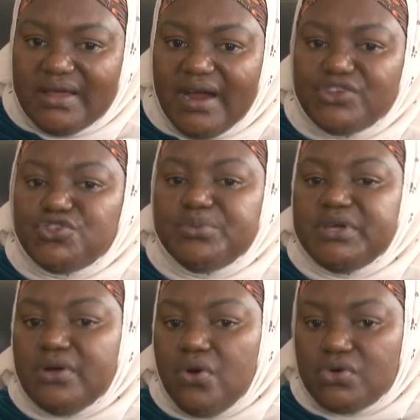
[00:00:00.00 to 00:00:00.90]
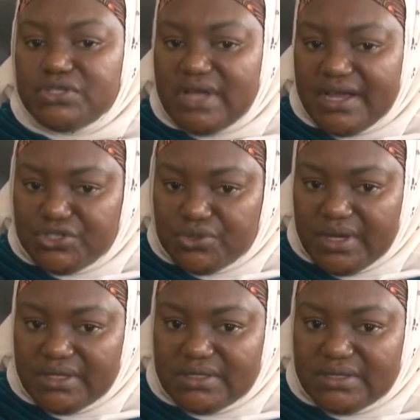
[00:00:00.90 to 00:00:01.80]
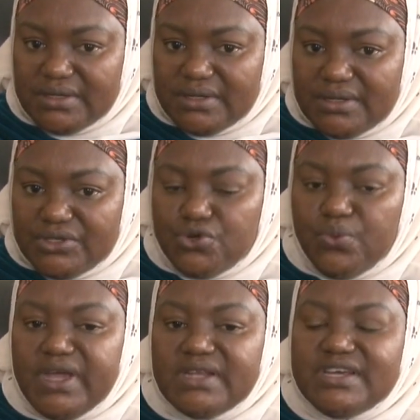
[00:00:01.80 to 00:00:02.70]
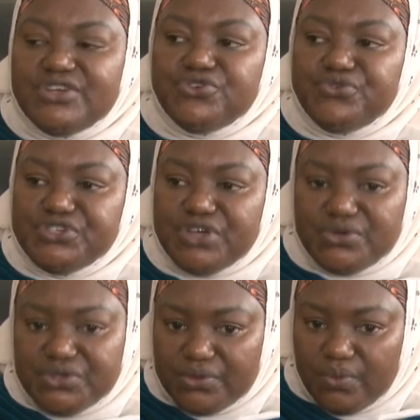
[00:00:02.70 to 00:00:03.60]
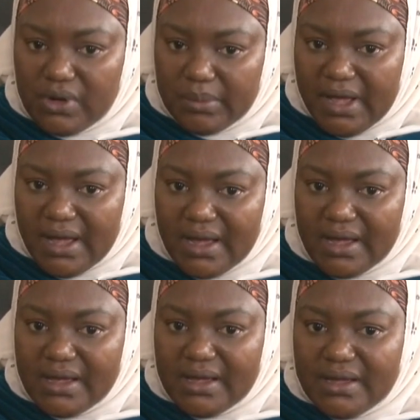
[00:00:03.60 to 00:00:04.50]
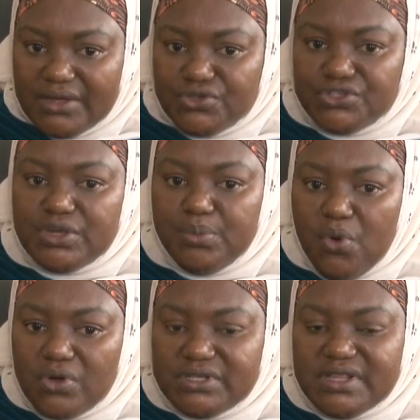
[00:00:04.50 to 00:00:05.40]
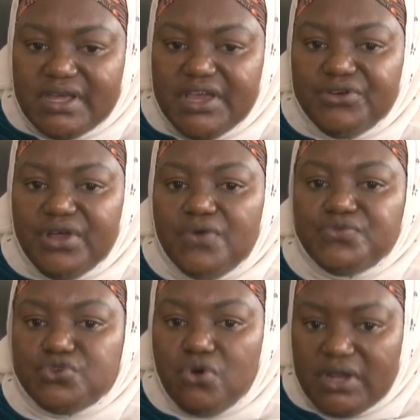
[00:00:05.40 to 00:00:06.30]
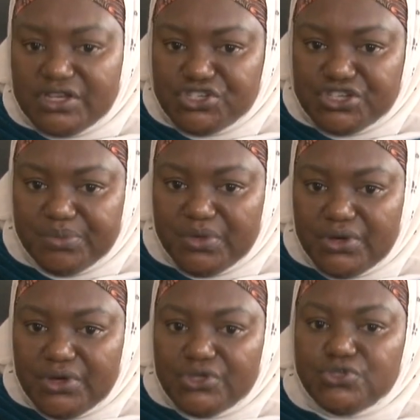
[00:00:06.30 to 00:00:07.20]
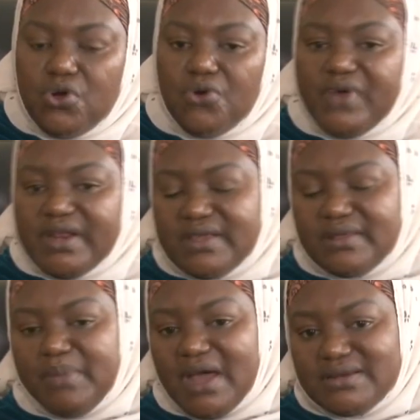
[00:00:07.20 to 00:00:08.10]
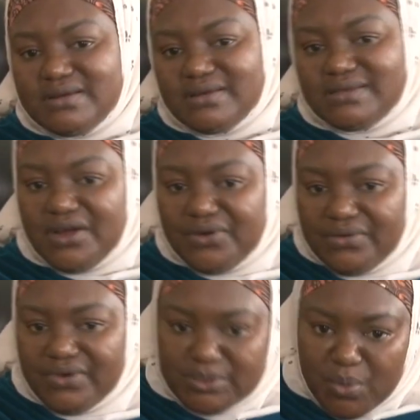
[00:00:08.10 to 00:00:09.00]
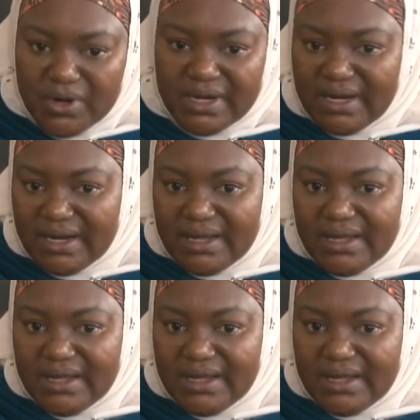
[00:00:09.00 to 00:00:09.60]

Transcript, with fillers: there has to be a cost tied to it. So we intend to reach out to the World Bank to support in the area of scholarship. So already the partners are responding,